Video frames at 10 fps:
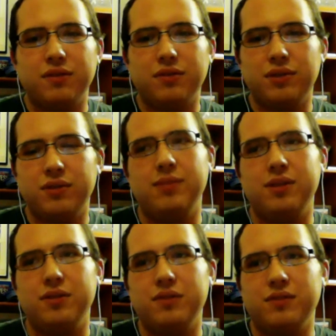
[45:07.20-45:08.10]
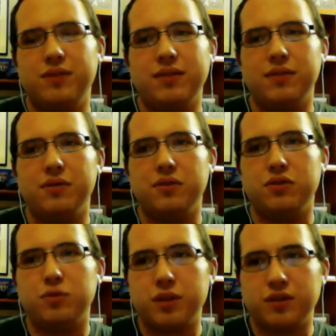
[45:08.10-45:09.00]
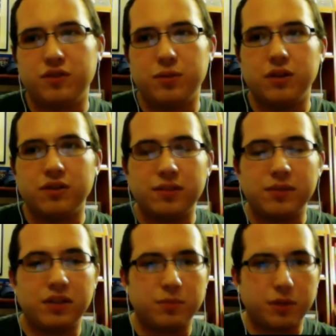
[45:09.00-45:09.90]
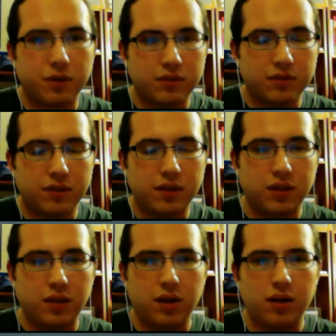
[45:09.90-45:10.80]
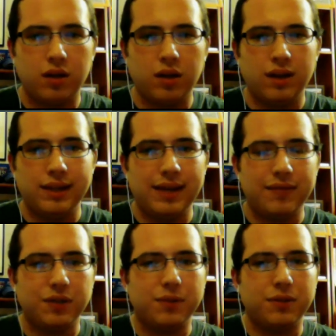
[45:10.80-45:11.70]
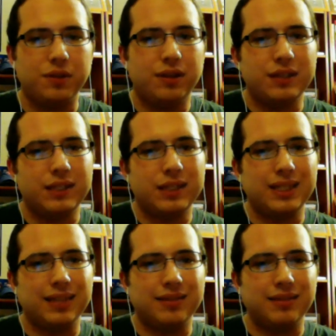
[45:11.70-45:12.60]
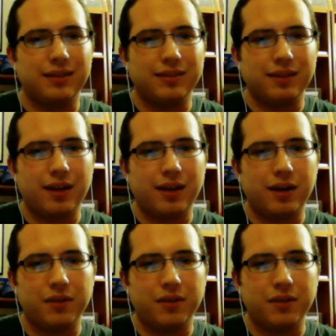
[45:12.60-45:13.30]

these vines over. There's spirits, seemingly spirits, living in the Avatar world. Let's get on